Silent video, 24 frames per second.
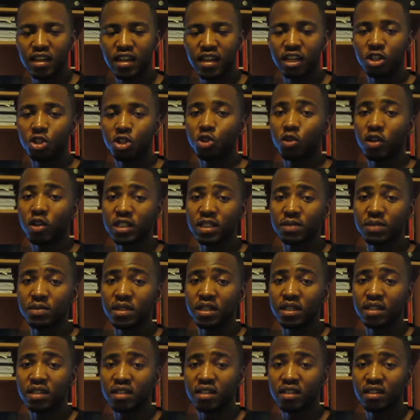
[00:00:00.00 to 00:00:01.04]
And trust me,
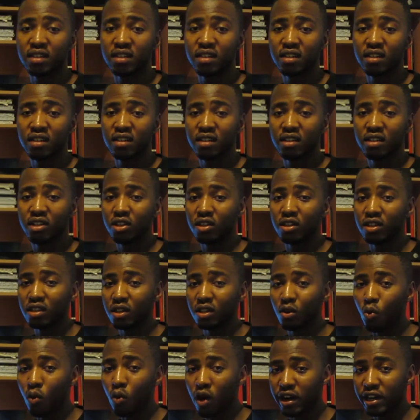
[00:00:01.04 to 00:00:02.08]

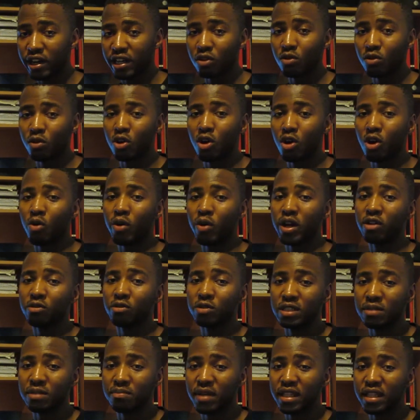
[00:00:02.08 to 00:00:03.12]
the worrying will go away, will
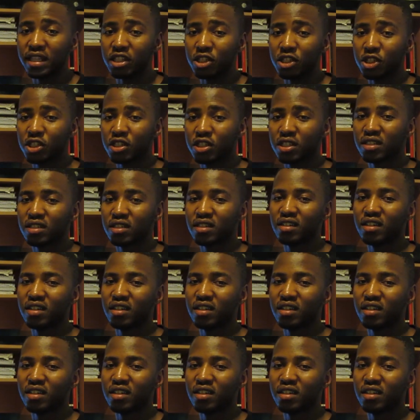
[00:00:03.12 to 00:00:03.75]
diminish.